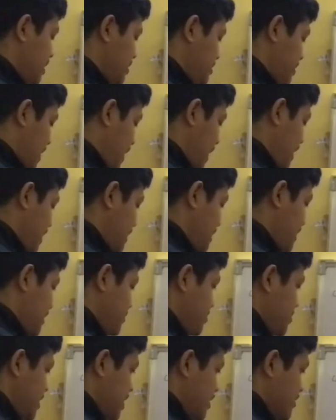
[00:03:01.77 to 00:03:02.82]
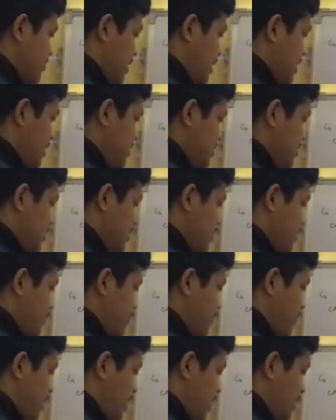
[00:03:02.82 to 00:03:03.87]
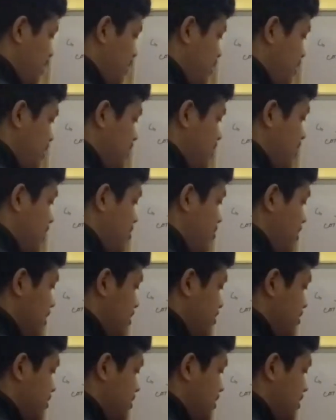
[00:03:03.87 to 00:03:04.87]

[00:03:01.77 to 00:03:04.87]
to I, then we can write that phi is equal to,